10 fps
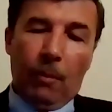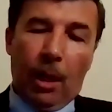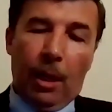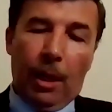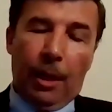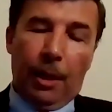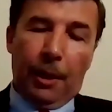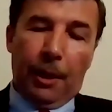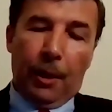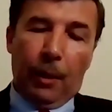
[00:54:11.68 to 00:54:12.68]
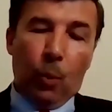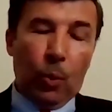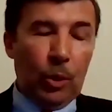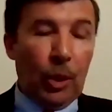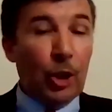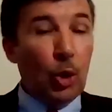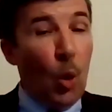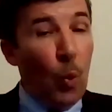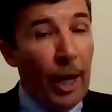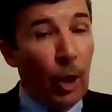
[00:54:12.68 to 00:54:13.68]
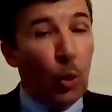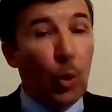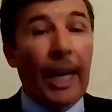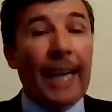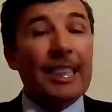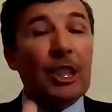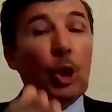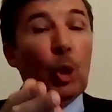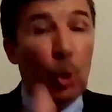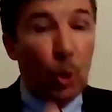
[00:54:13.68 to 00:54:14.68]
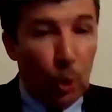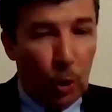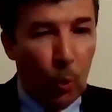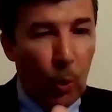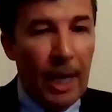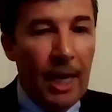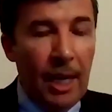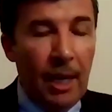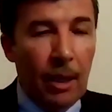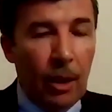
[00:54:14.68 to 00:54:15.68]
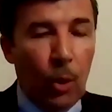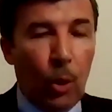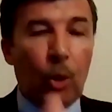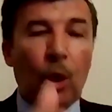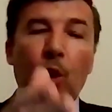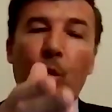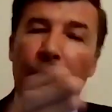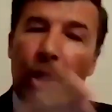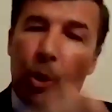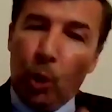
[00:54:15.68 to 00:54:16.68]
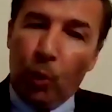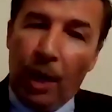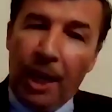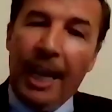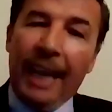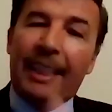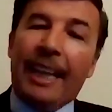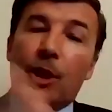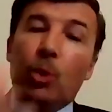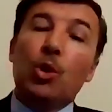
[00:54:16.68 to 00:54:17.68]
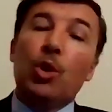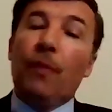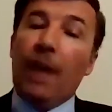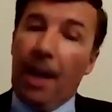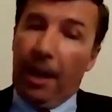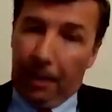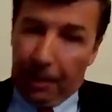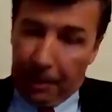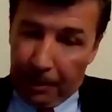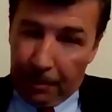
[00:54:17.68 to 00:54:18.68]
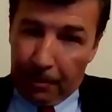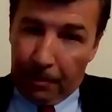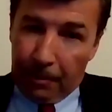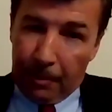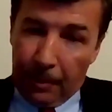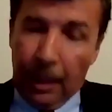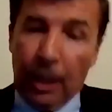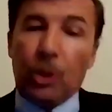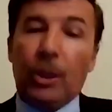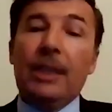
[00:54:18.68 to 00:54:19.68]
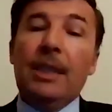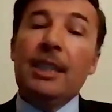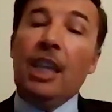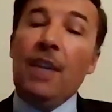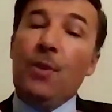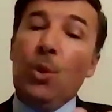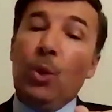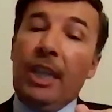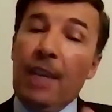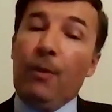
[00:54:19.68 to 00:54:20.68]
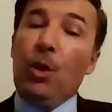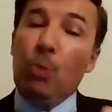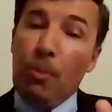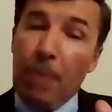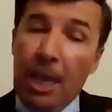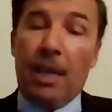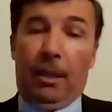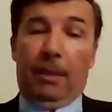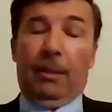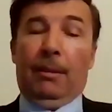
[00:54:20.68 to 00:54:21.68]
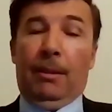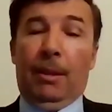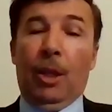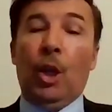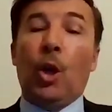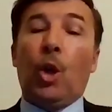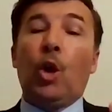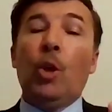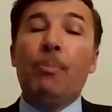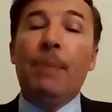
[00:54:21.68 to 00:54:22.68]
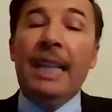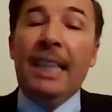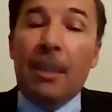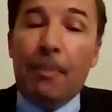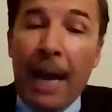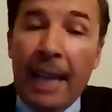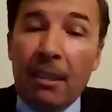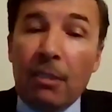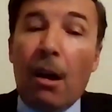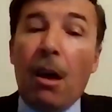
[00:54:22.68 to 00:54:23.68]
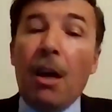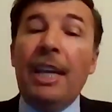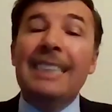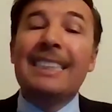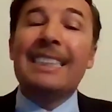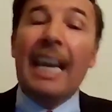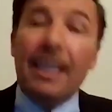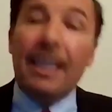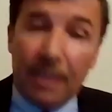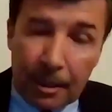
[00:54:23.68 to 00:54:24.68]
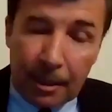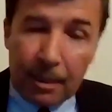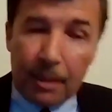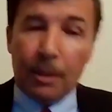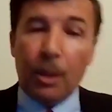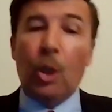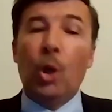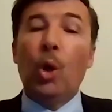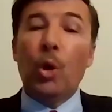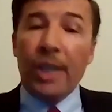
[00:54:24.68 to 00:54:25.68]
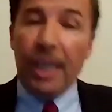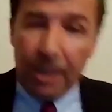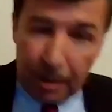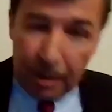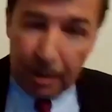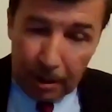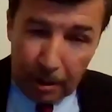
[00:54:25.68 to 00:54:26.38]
there is no way to exclude one or to include one at the exclusion of another. So he says, if you leave human being completely dependent on his senses or reason,